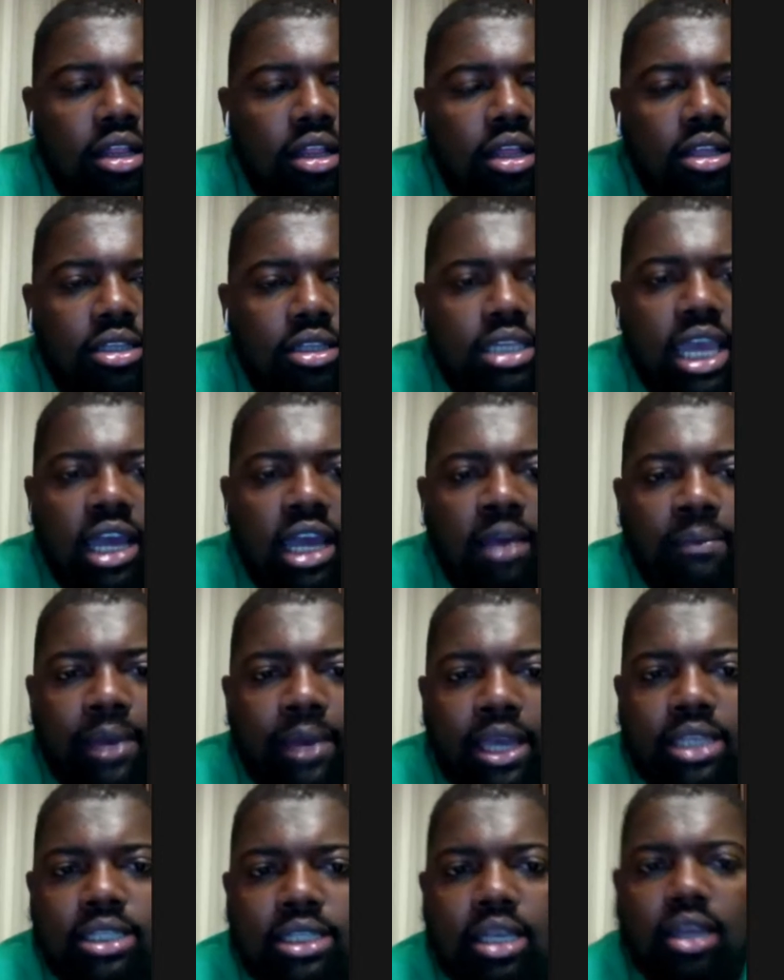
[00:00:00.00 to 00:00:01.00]
Jacob
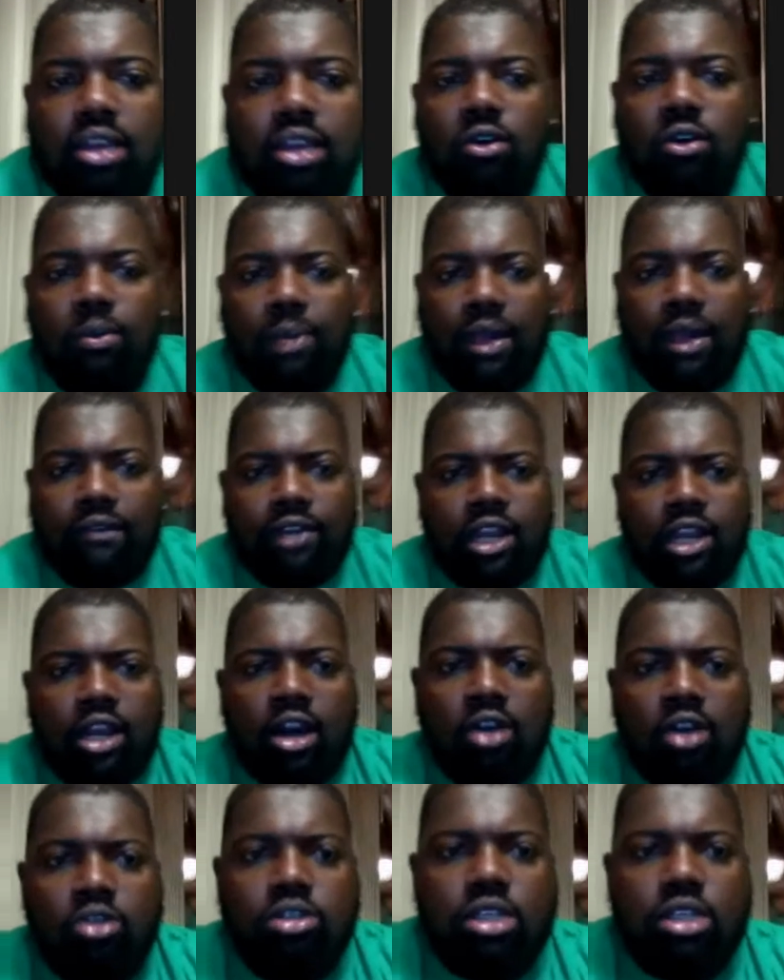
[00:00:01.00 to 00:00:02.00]
Eason, who played for the
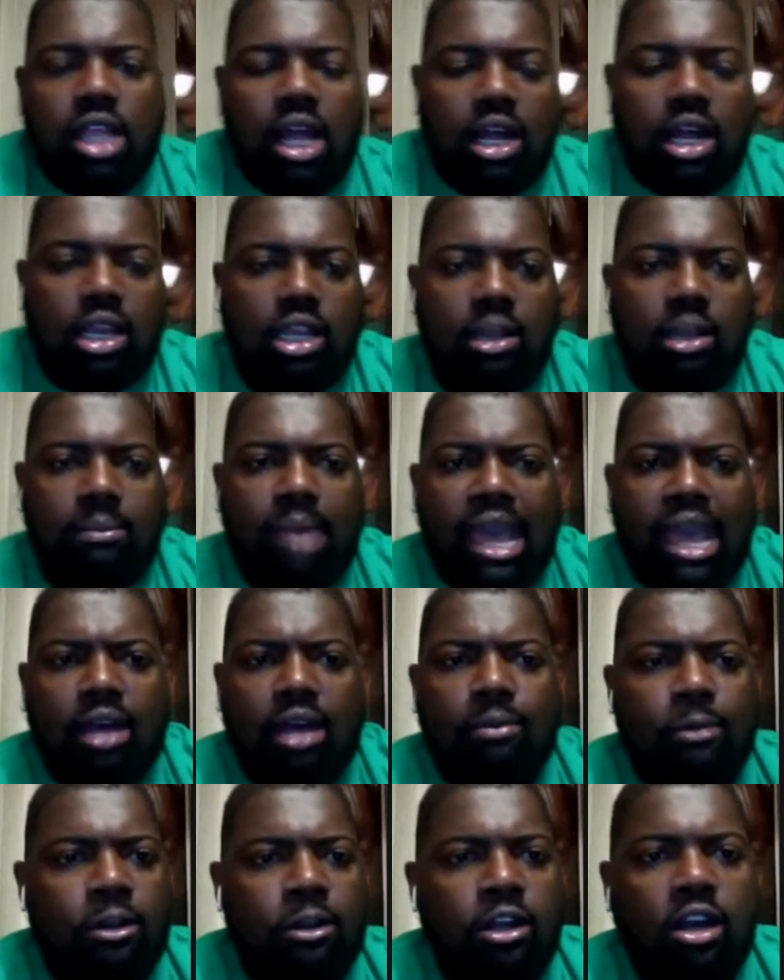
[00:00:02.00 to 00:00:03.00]
Colts now. He's the backup
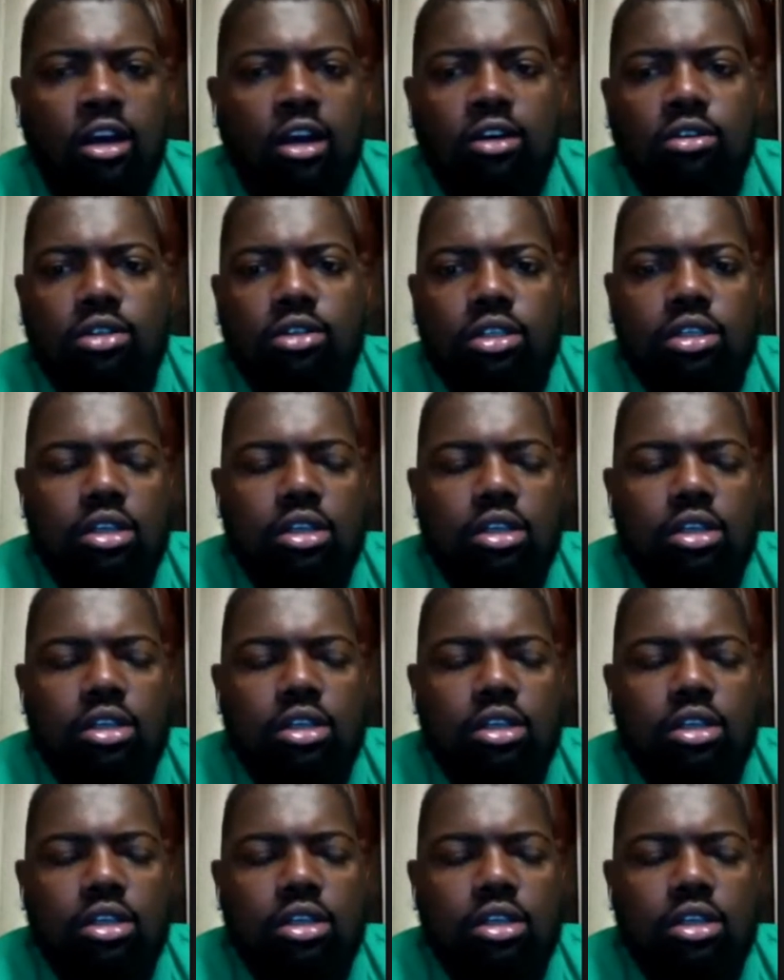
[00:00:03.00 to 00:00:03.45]
on the Colts.